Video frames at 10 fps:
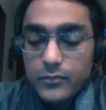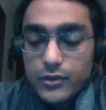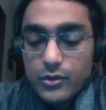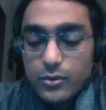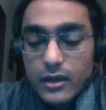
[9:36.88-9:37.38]

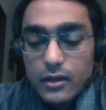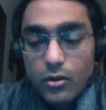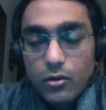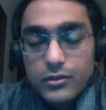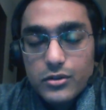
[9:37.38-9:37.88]
You can
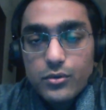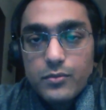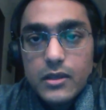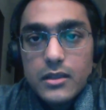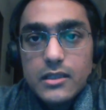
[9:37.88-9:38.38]
also
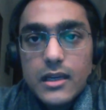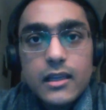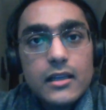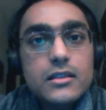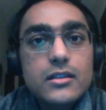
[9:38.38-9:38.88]
be
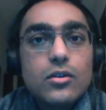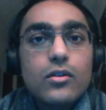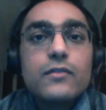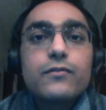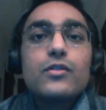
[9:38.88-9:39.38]
challenged
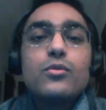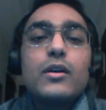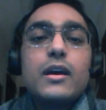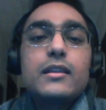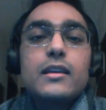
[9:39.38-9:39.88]
on a few
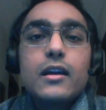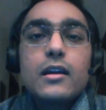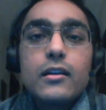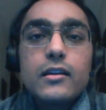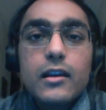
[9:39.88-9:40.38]

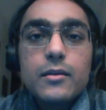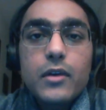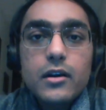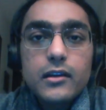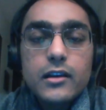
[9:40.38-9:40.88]
ethical
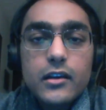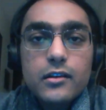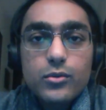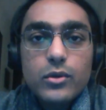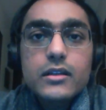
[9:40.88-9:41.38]
dilemma
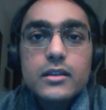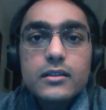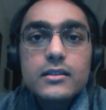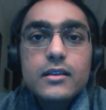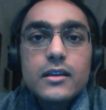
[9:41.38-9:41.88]
related
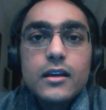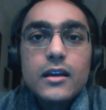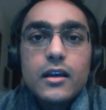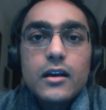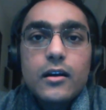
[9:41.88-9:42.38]
questions.
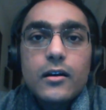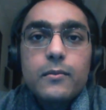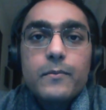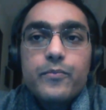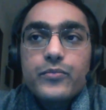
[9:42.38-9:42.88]

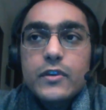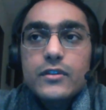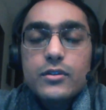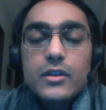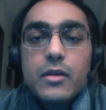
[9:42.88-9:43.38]

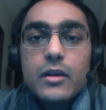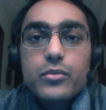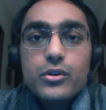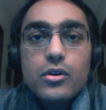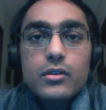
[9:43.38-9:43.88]
So they might
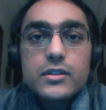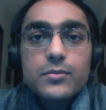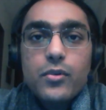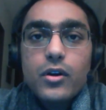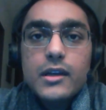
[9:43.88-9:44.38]
put you on the
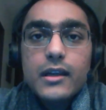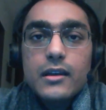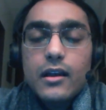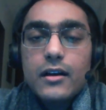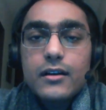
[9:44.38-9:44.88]
spot
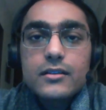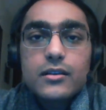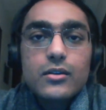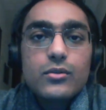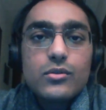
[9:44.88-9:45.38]
and ask
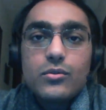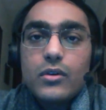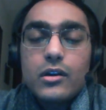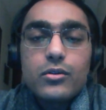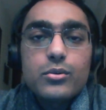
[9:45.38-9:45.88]
you
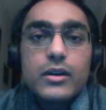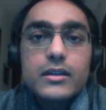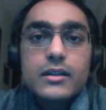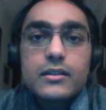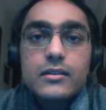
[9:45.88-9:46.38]
one or two
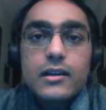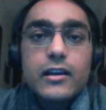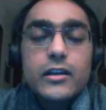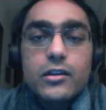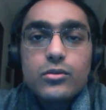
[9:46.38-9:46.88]
questions
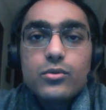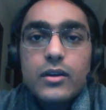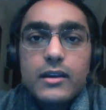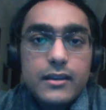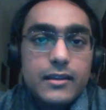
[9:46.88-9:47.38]
related to
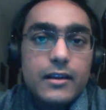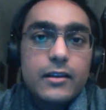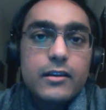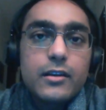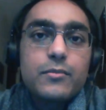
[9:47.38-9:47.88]
an ethical
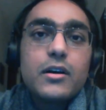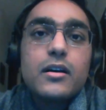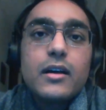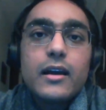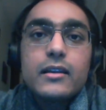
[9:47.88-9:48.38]

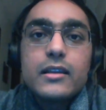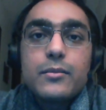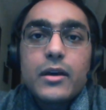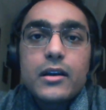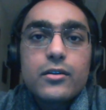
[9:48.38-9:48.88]
dilemma, and they
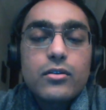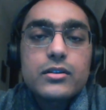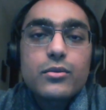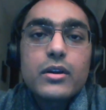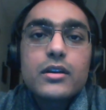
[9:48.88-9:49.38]
might
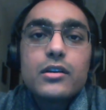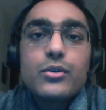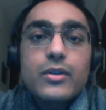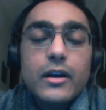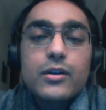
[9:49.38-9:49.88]
cross question you,
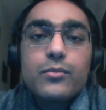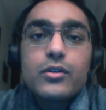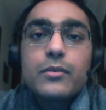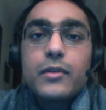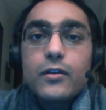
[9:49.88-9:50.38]
try to put
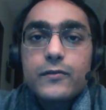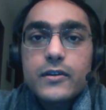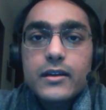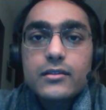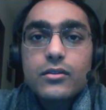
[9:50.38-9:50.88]
a bit of
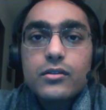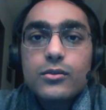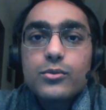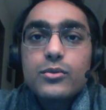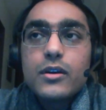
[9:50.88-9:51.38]
stress on
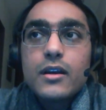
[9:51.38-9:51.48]
you,